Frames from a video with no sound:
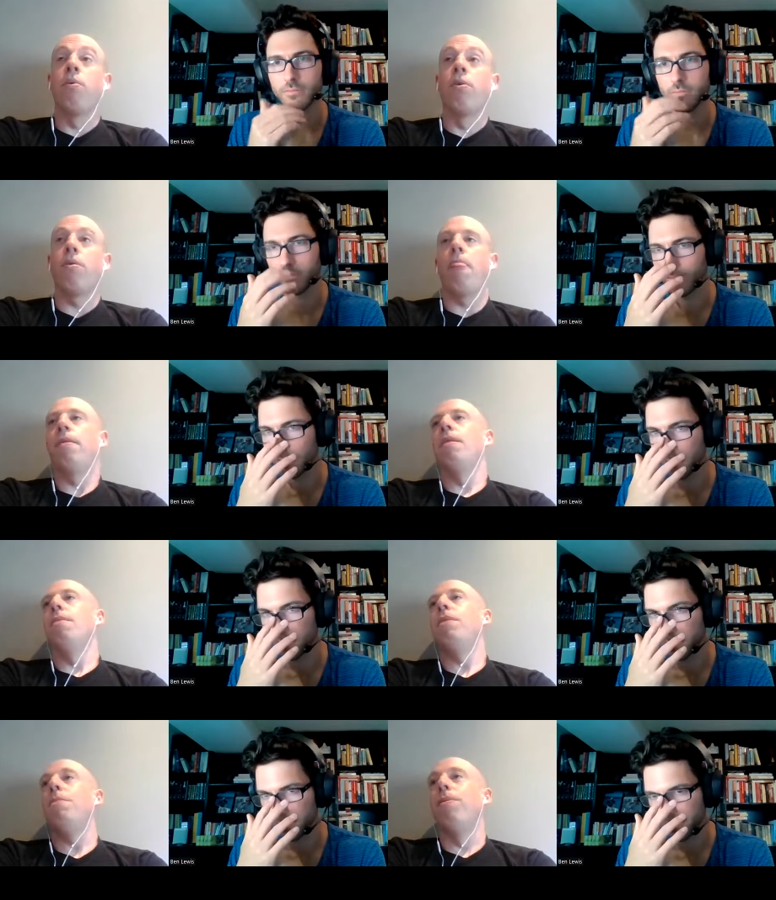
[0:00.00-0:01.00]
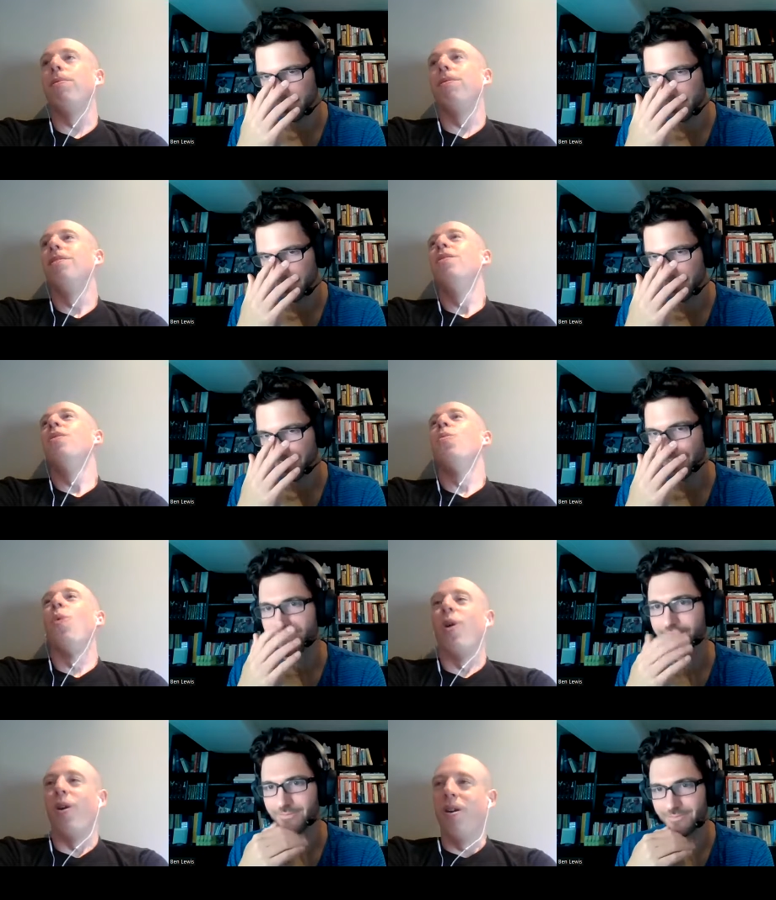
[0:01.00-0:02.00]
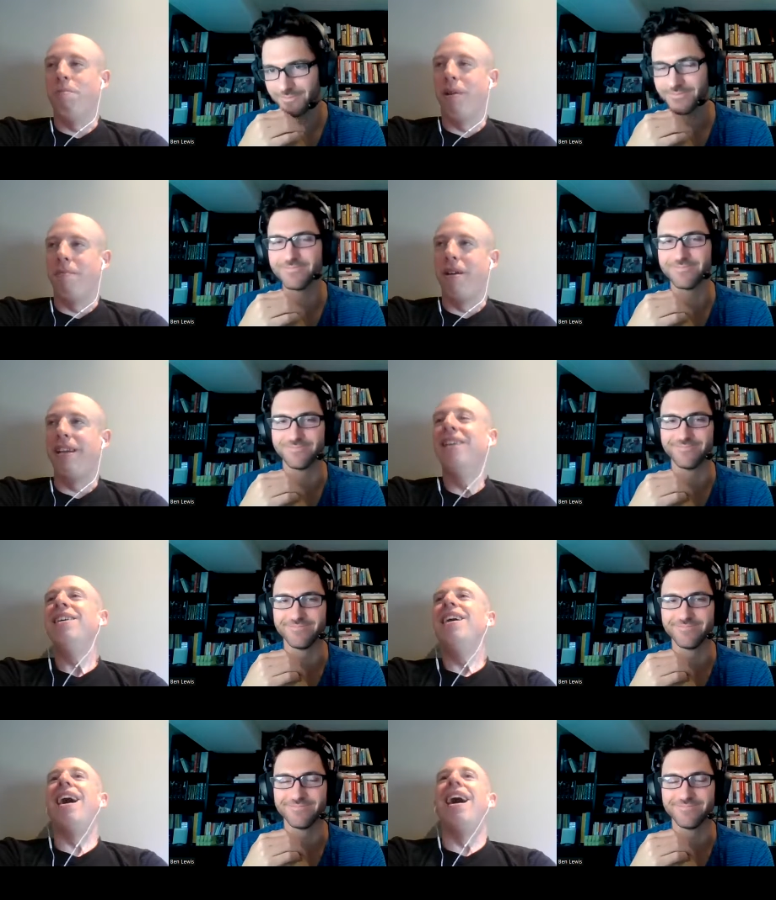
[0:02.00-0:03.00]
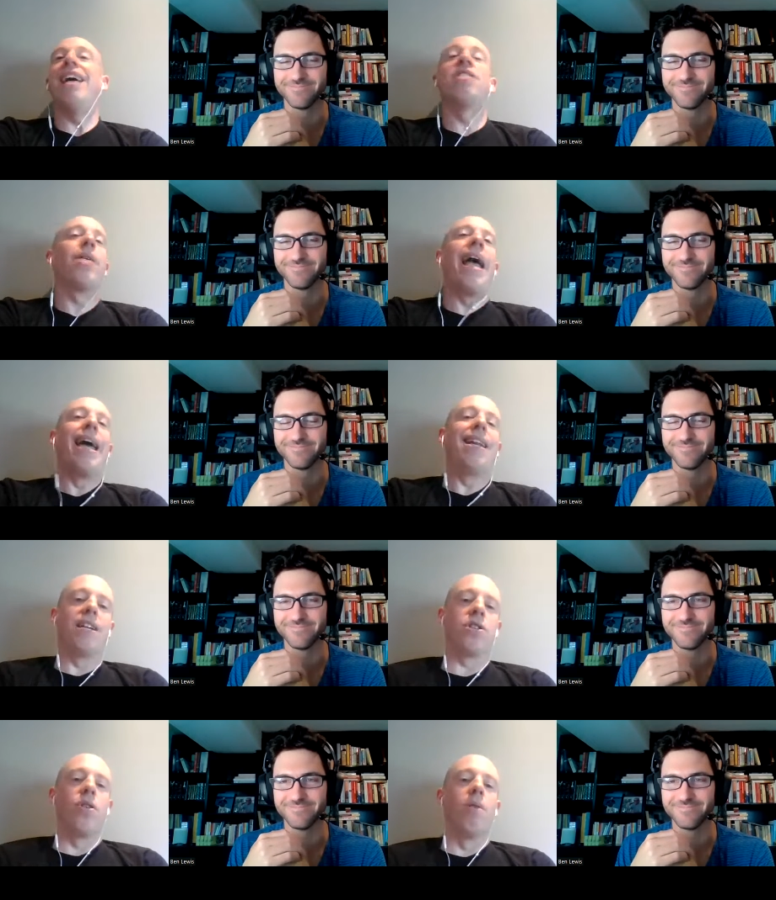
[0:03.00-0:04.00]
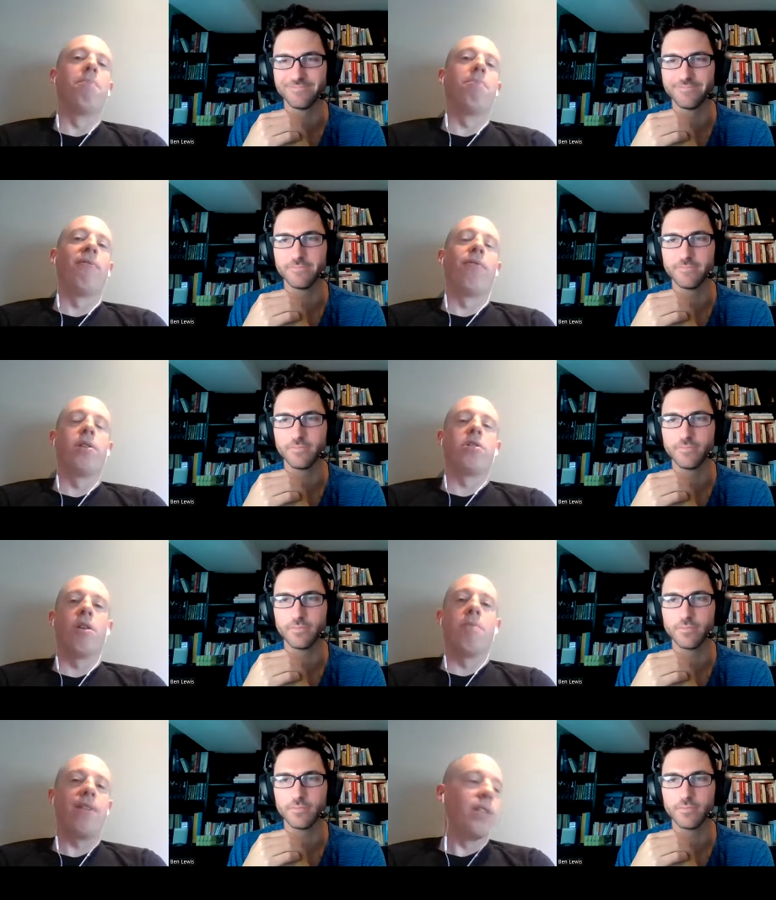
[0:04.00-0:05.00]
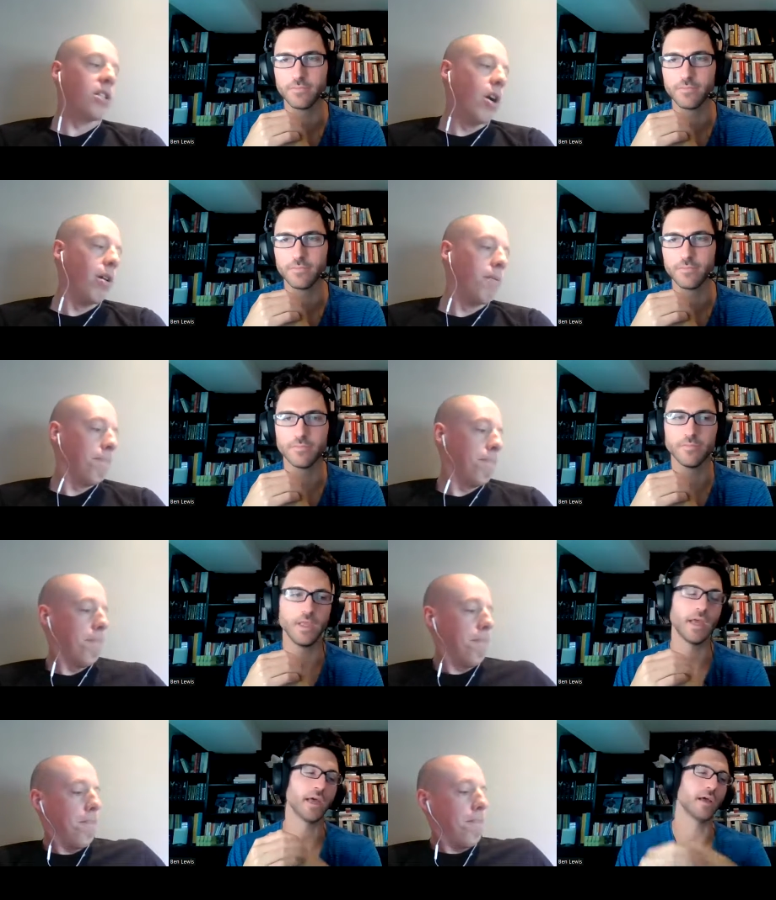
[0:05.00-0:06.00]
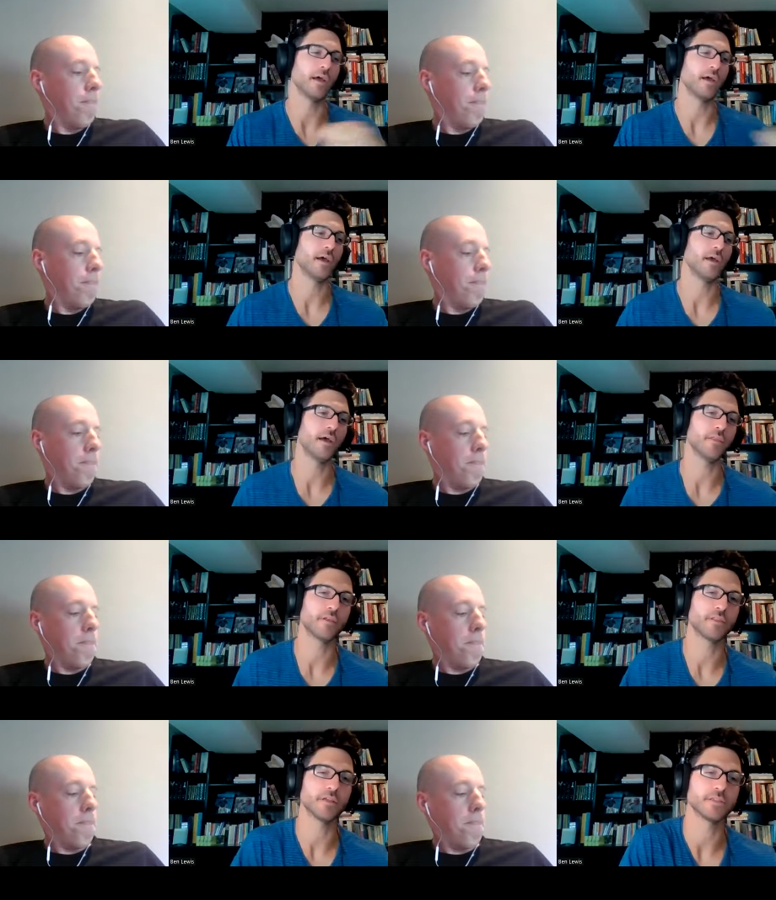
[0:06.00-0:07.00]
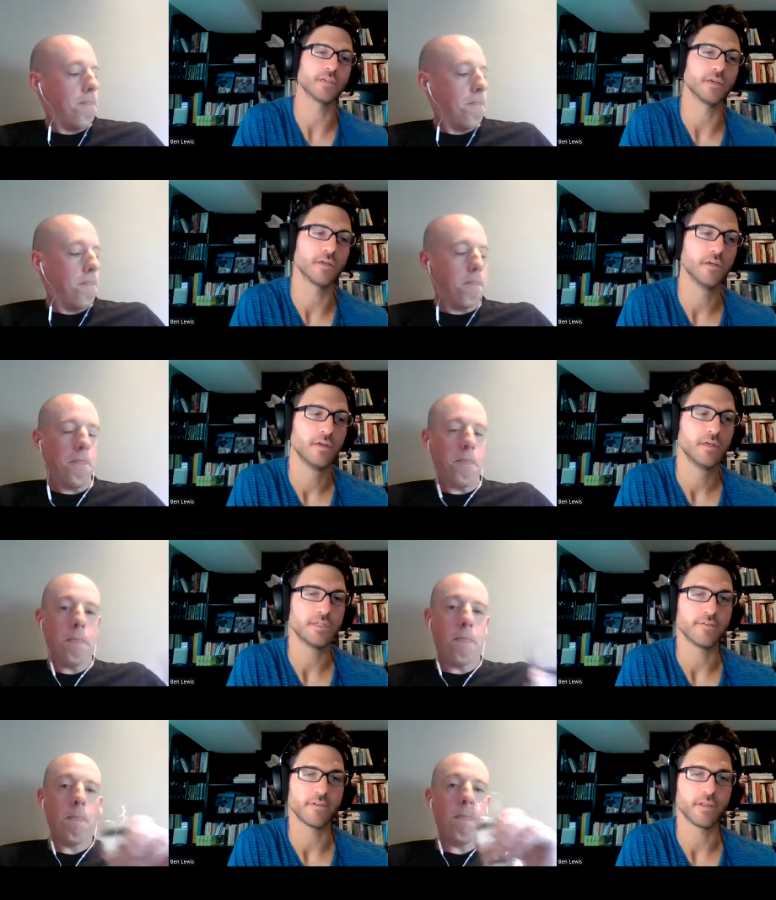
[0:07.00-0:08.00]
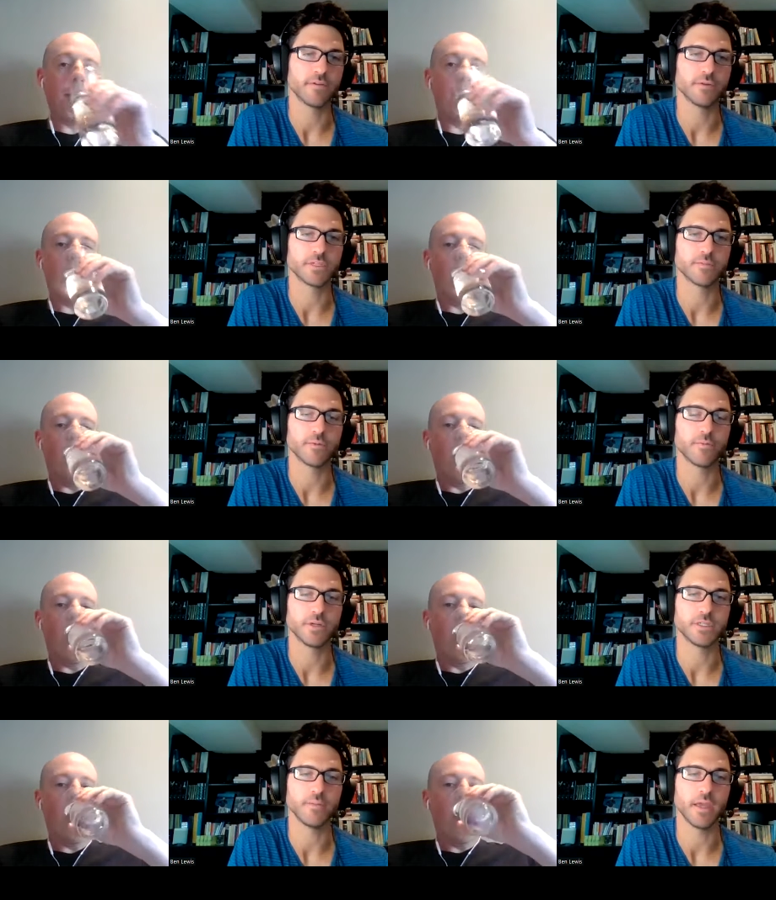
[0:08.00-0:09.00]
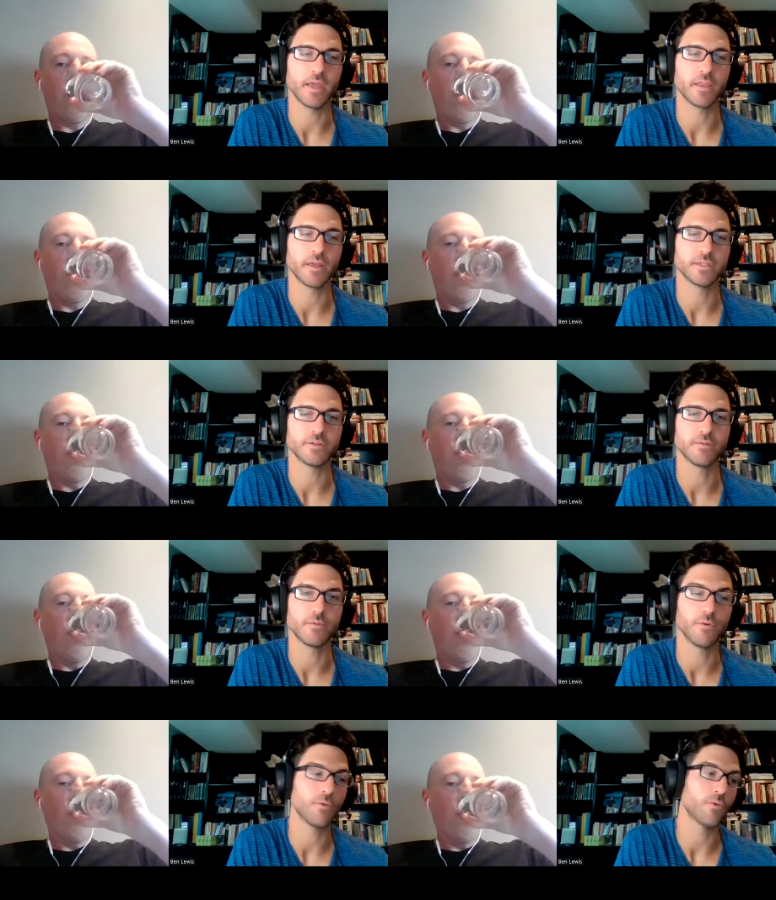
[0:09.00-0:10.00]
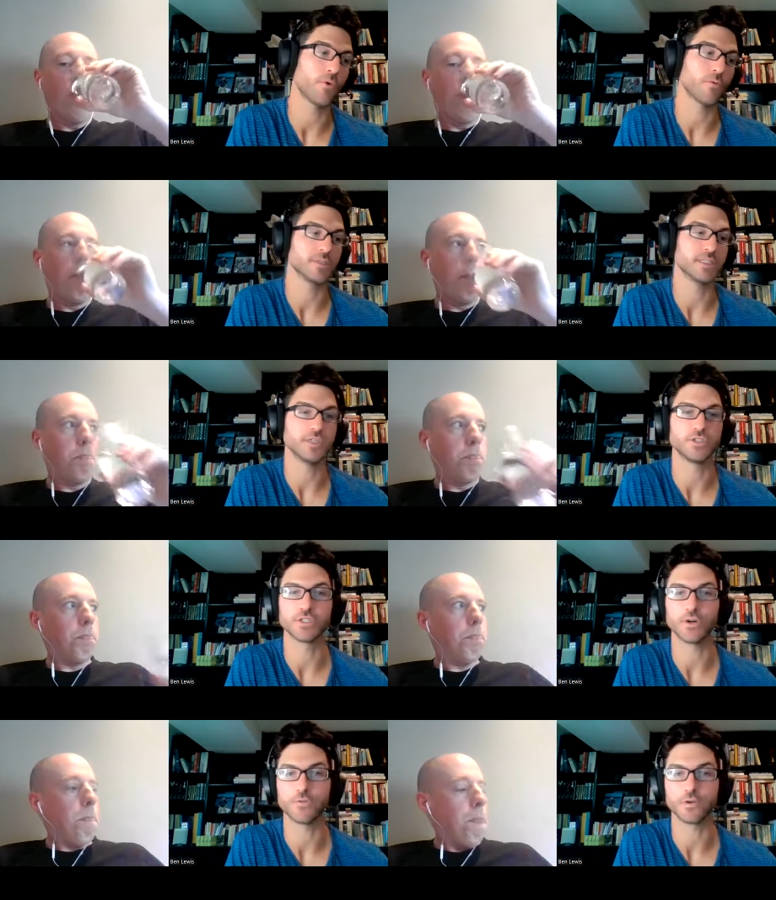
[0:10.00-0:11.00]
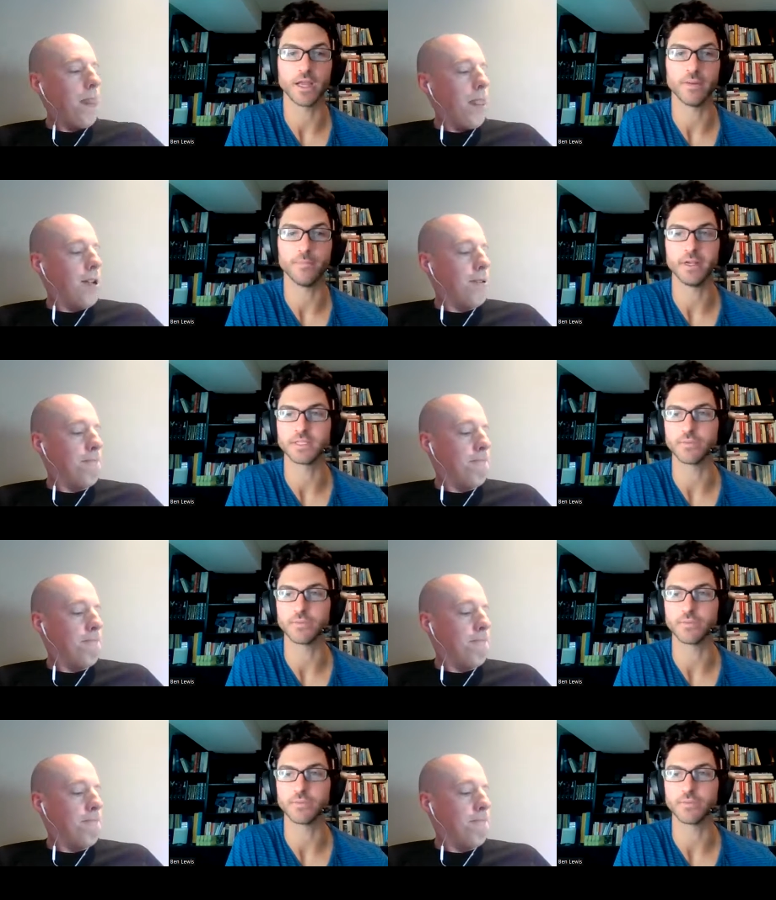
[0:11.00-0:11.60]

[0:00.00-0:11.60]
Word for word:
Speaker 1: were people were, pardon me, mm-hmm. uh, sort of handing it to him before the tournament even started.
Speaker 2: Yeah, I, I, I think that's uh, definitely a reasonable point to make that or was he just overcome by